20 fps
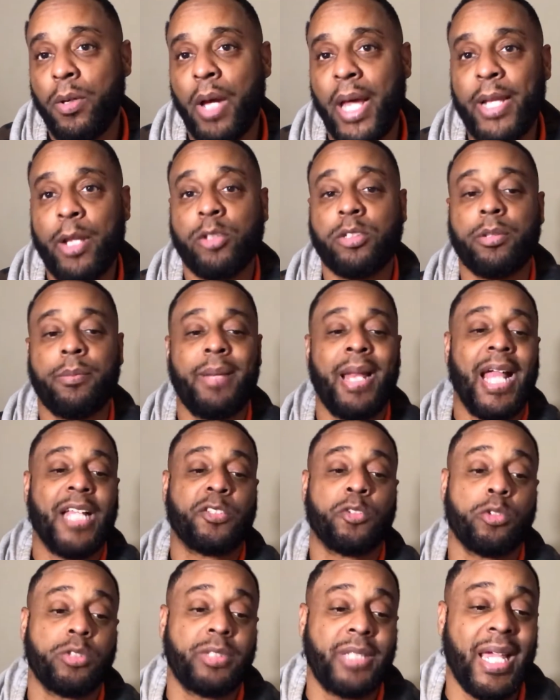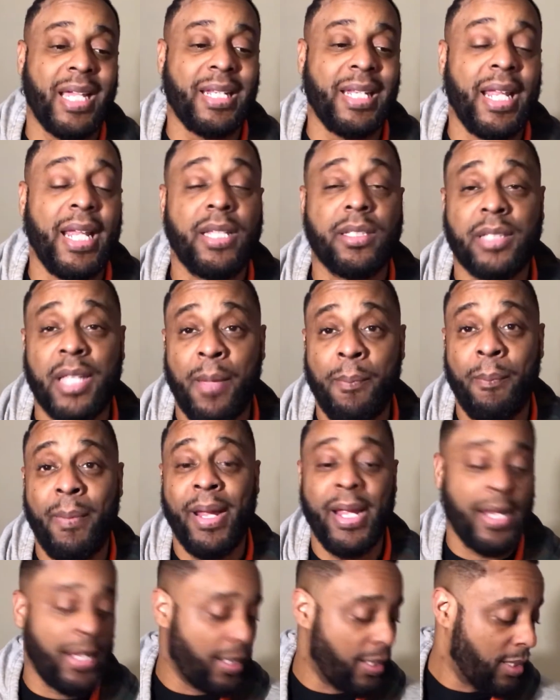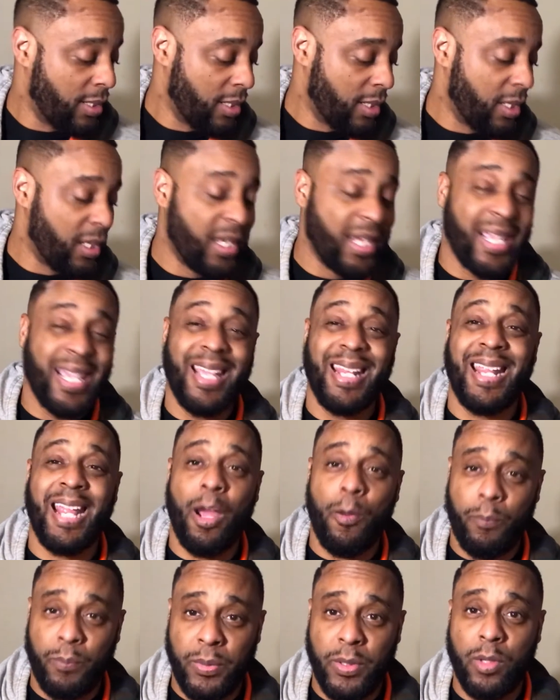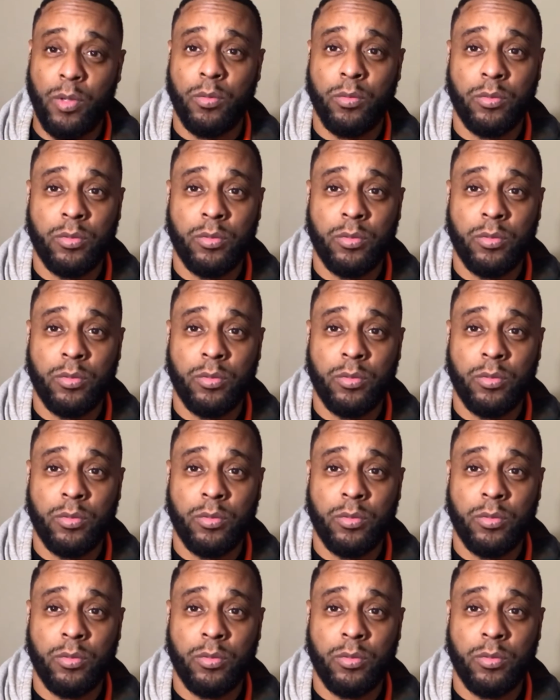I know some natural techniques that can help you.